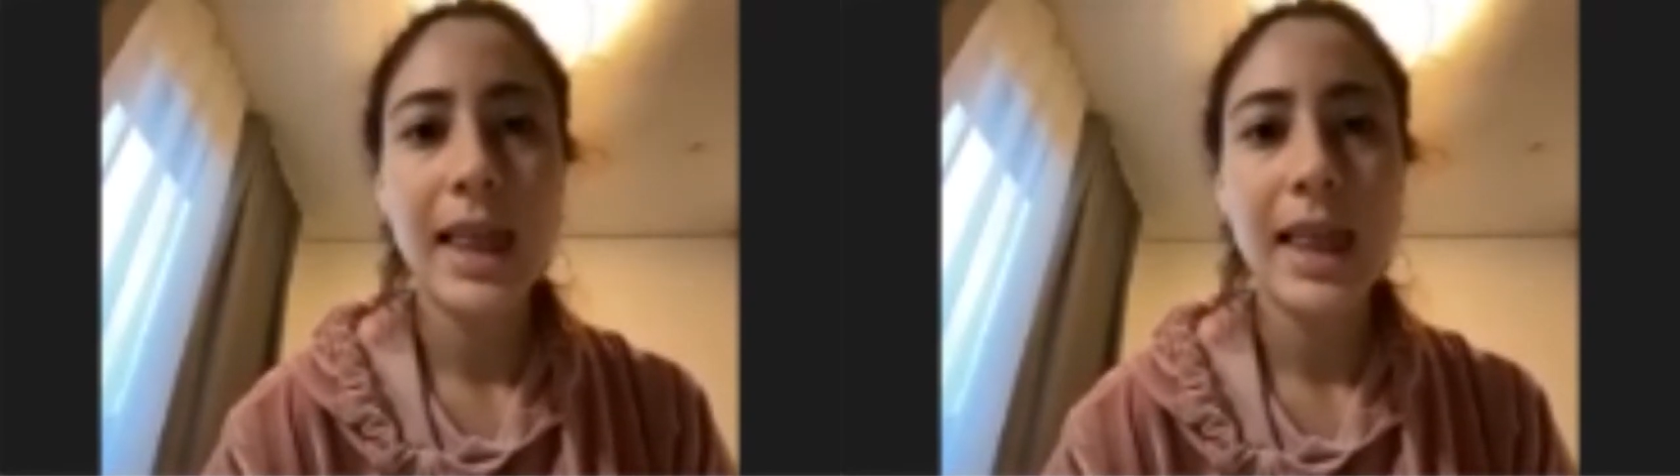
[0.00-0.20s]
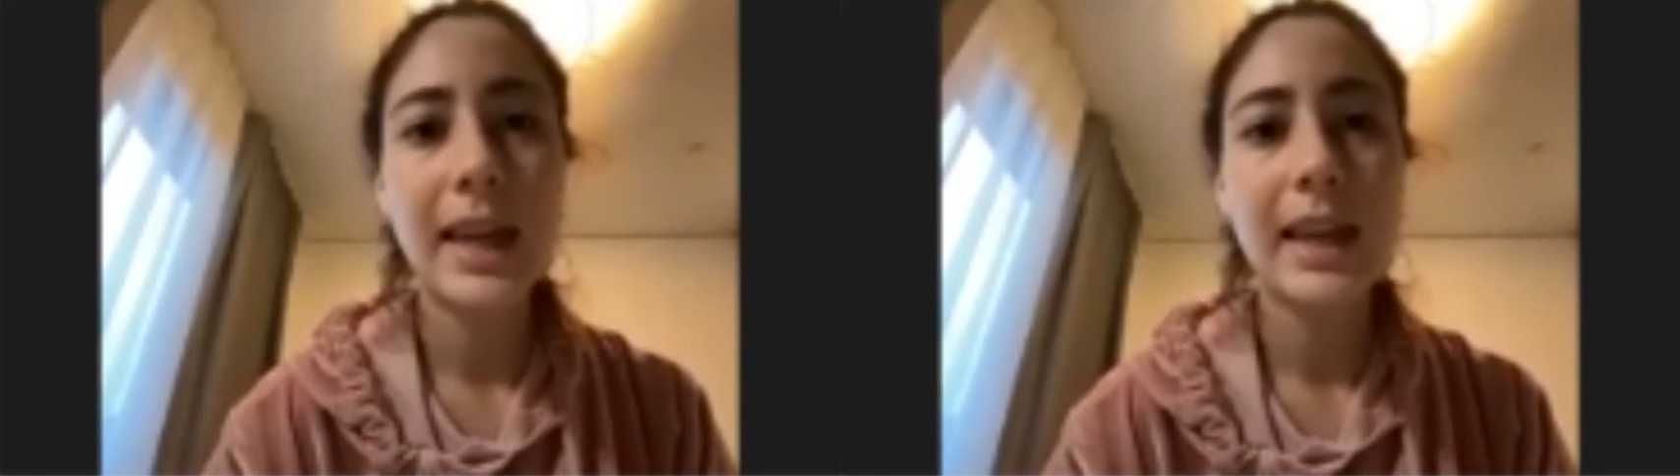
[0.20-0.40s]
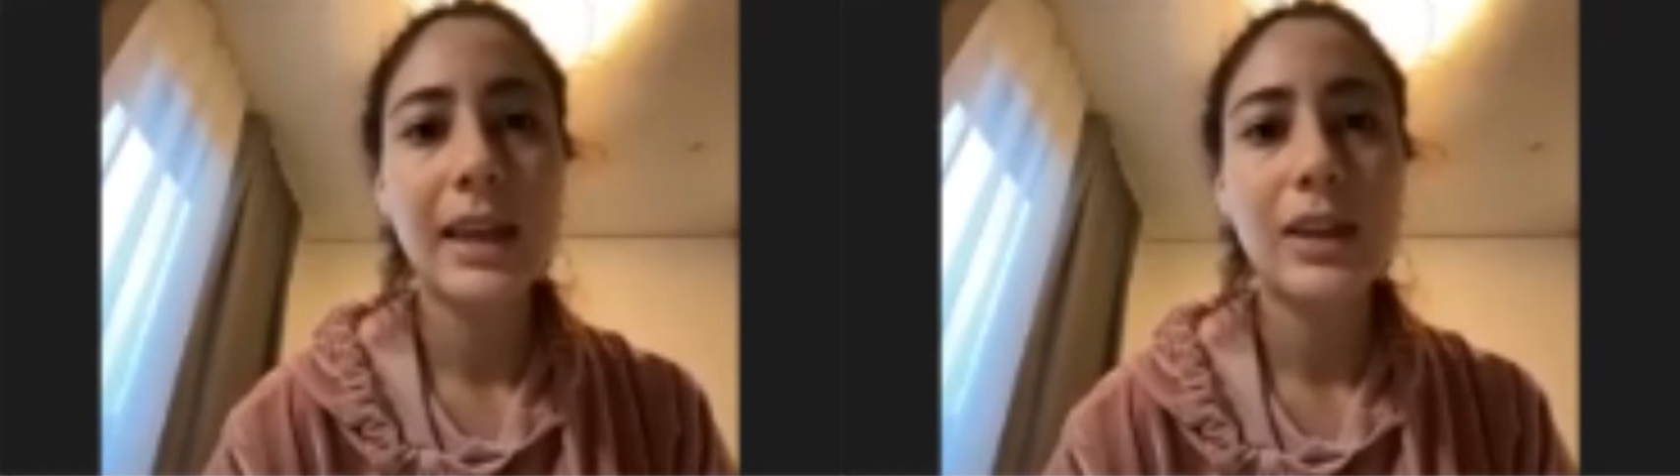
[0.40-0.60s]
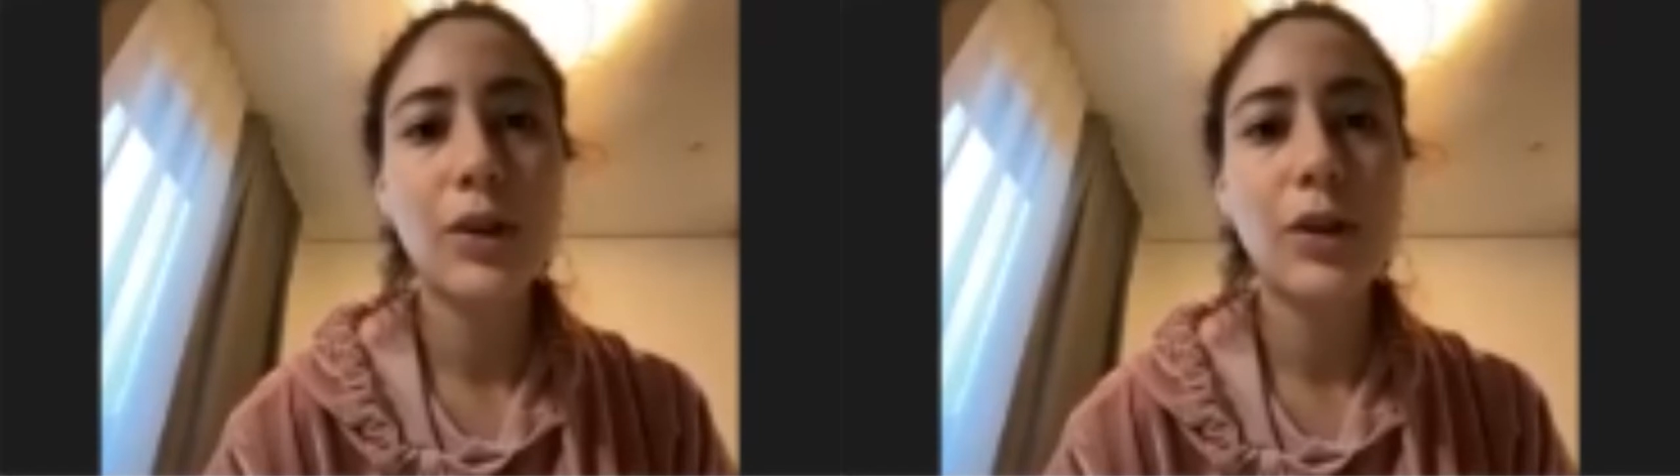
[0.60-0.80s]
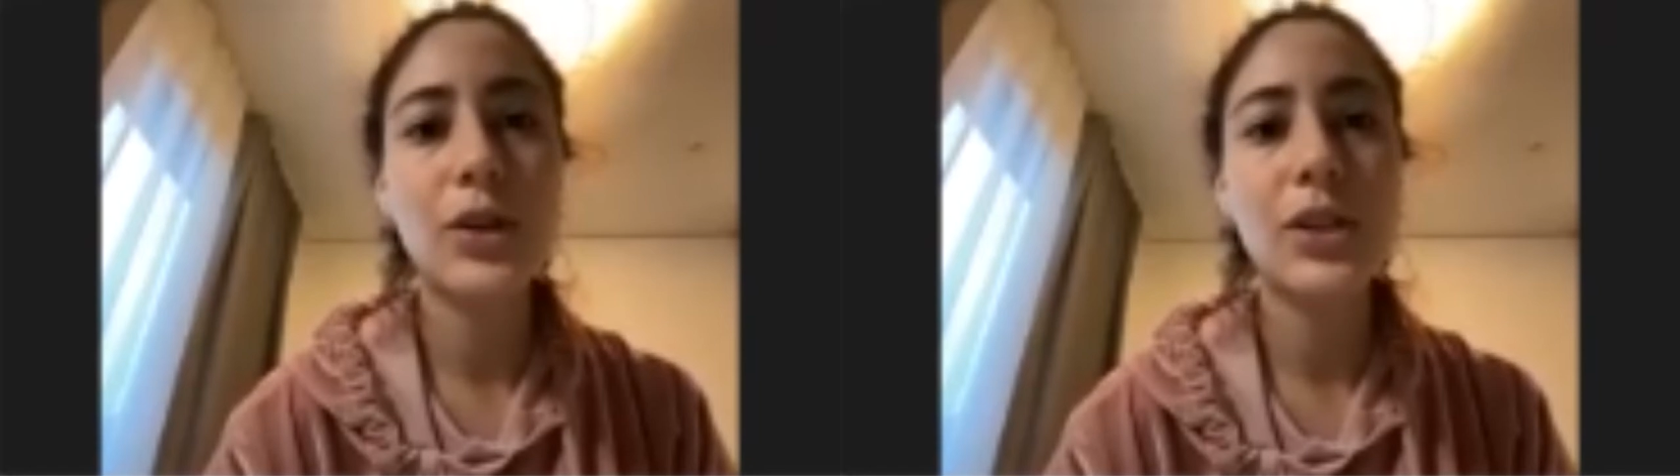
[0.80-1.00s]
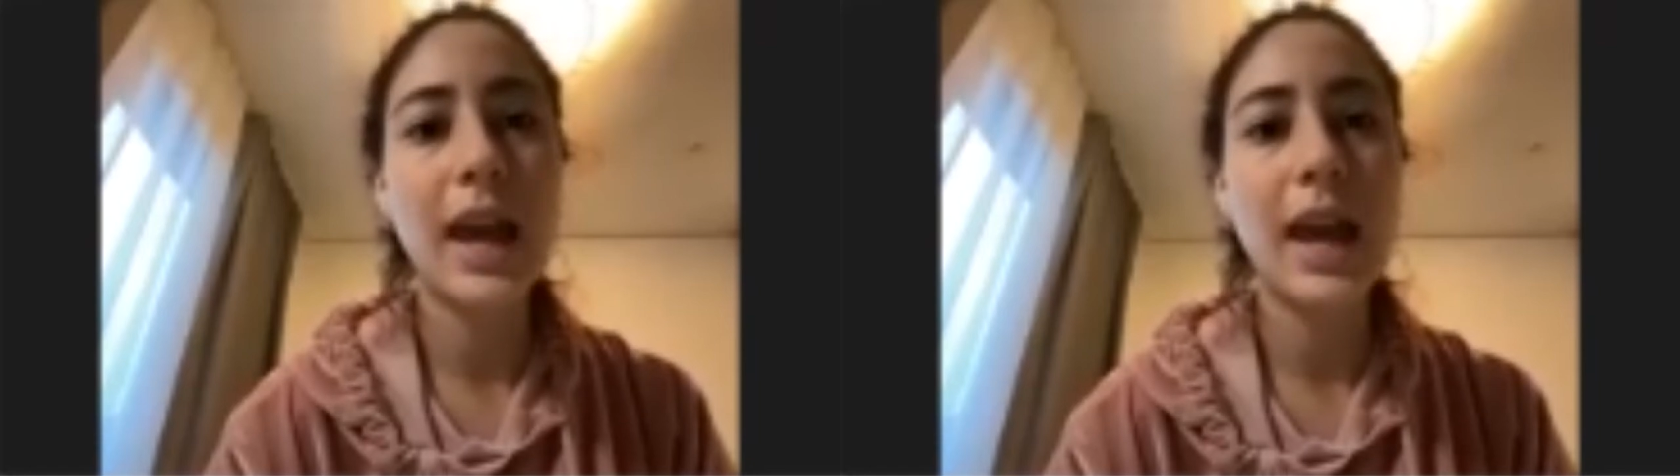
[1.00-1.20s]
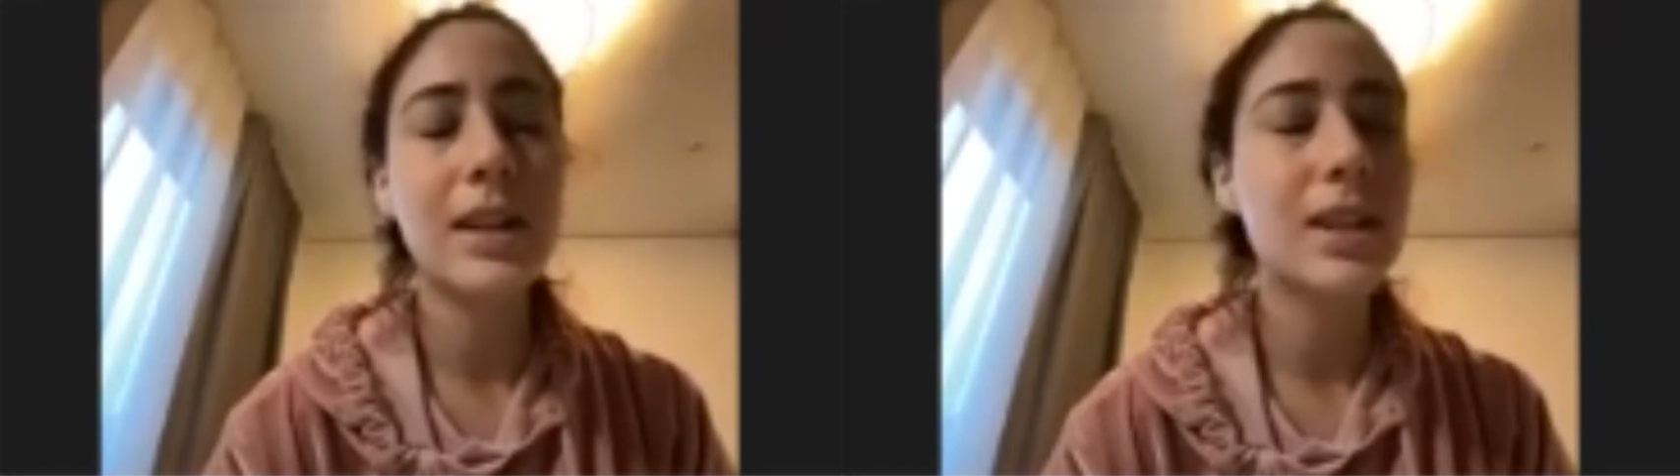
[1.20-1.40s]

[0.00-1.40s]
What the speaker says: like you could say,